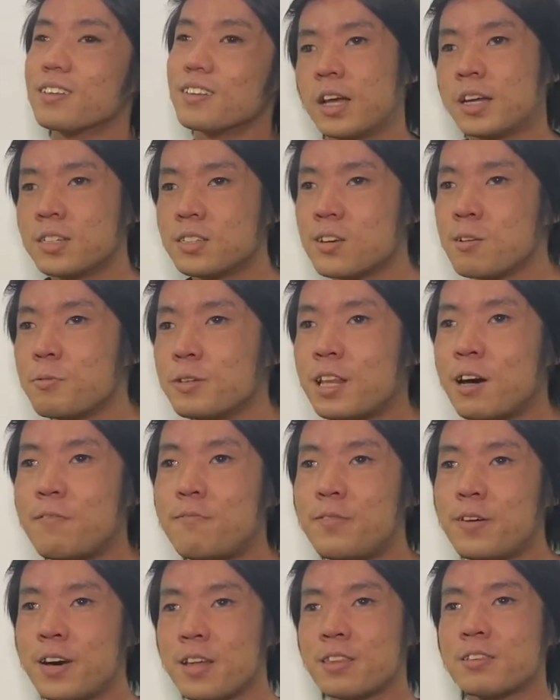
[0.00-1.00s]
And so
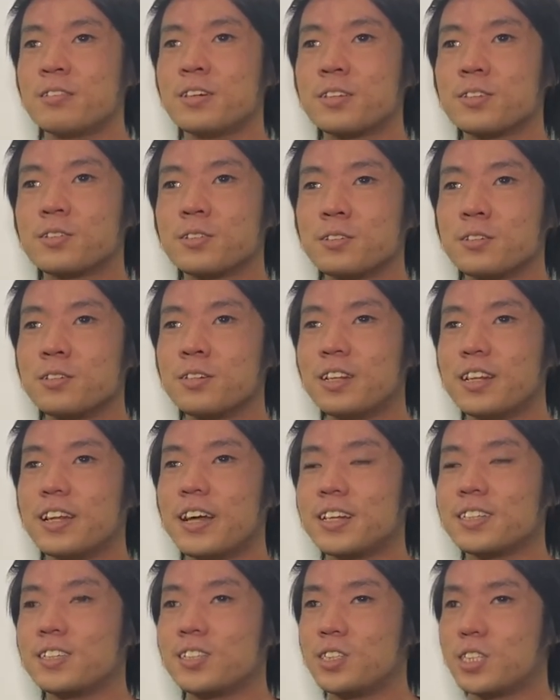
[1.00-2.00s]
without further ado,
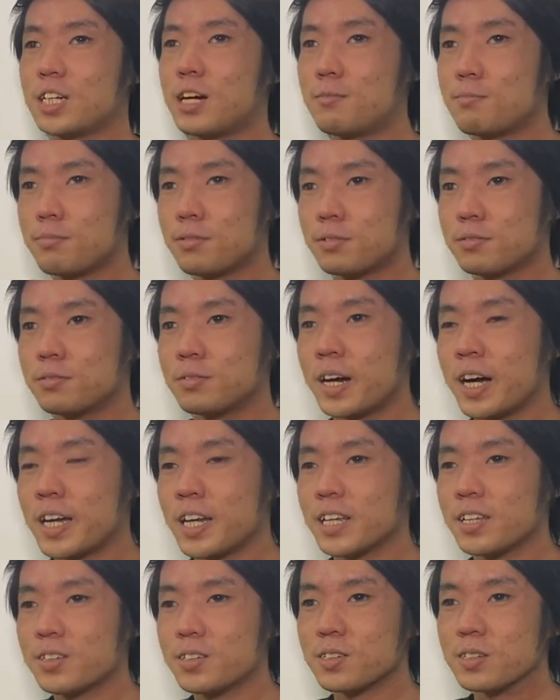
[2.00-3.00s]
let's jump right
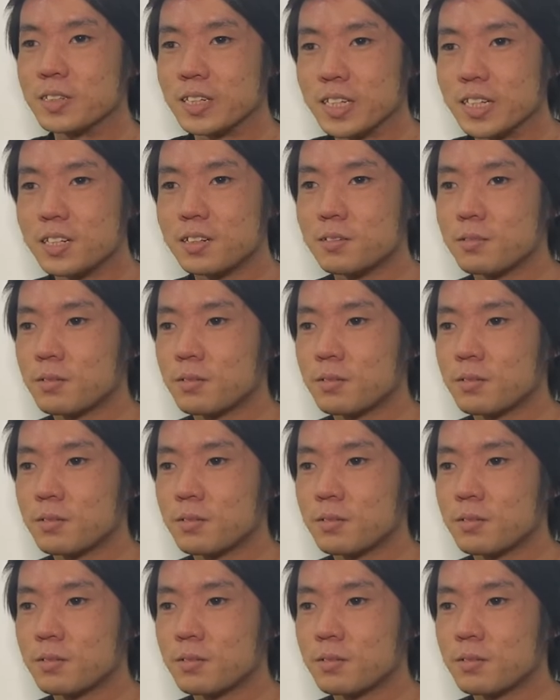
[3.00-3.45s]
into it.